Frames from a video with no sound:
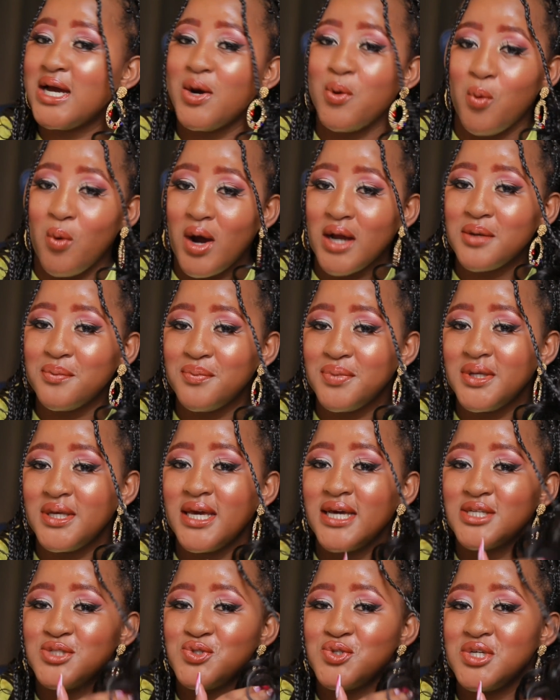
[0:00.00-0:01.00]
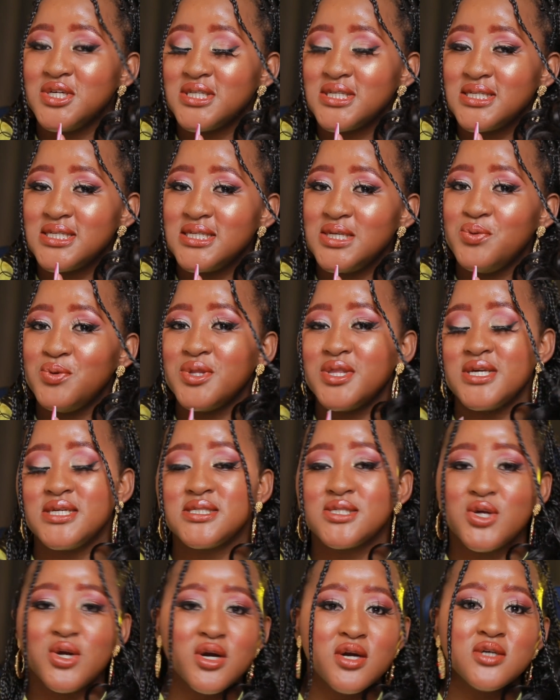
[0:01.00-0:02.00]
1B, as you can see, with
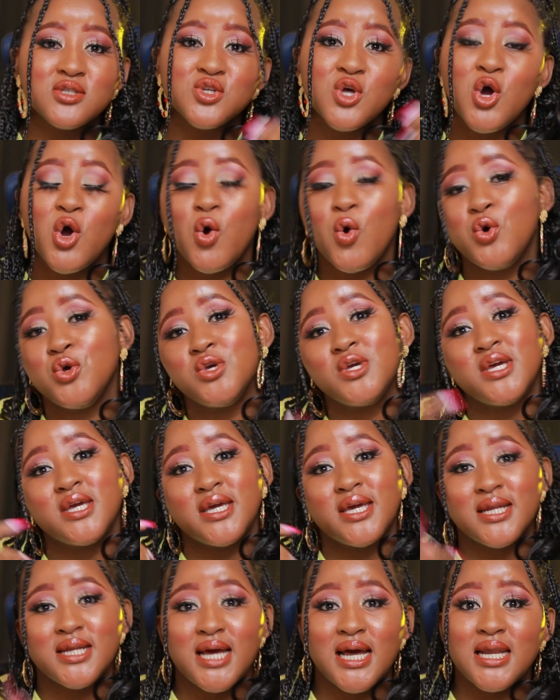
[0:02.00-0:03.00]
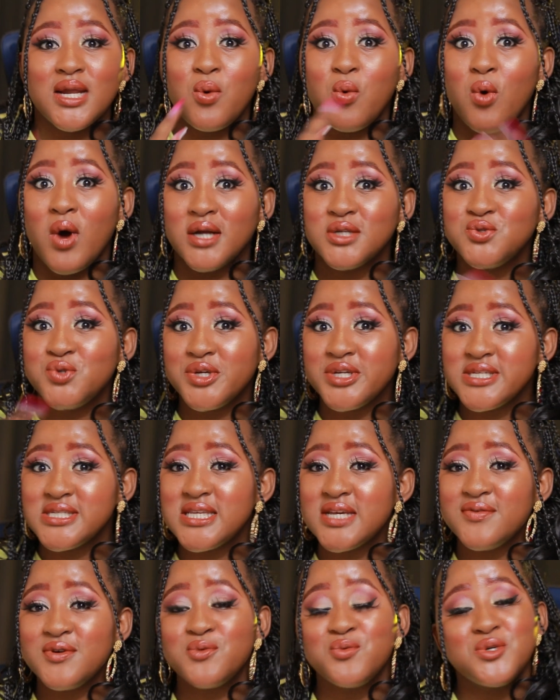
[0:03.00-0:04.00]
these curls, or you can get color
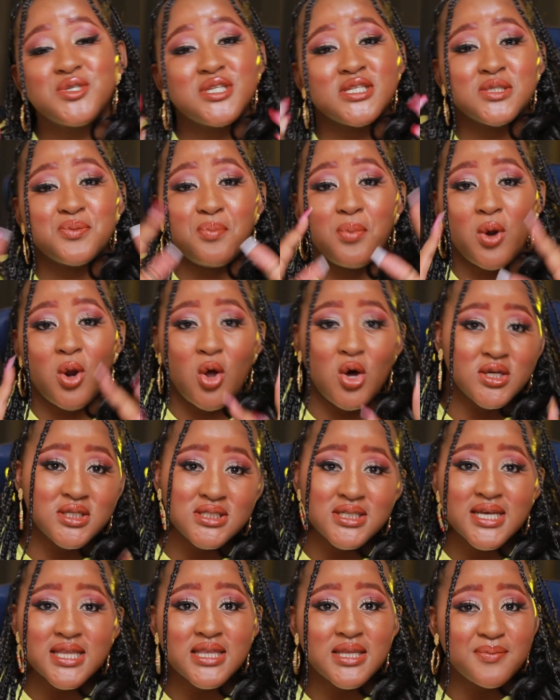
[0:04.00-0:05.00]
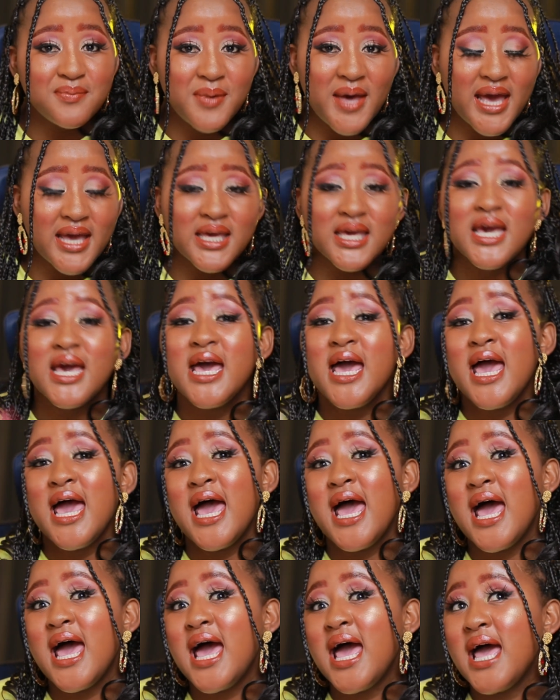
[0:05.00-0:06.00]
127, which is blonde at the back,
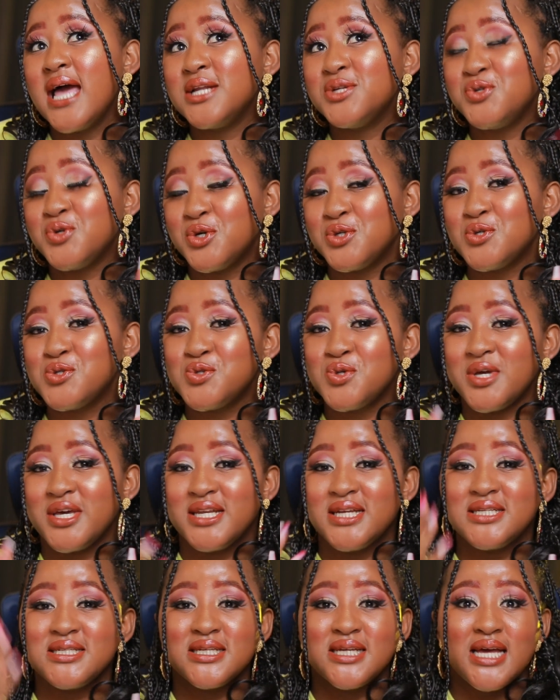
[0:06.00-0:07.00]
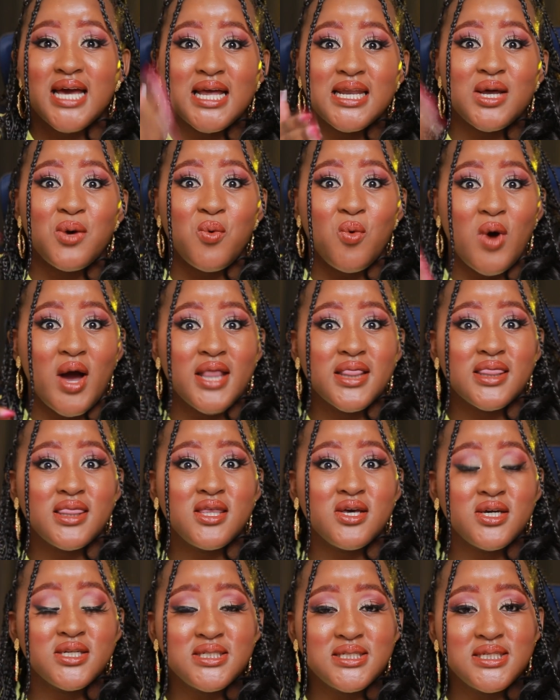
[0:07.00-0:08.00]
and you can also get it in color
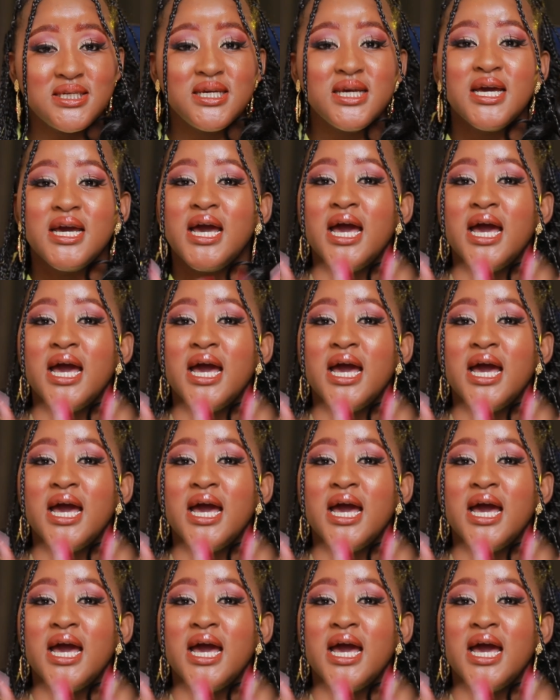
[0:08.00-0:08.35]
130.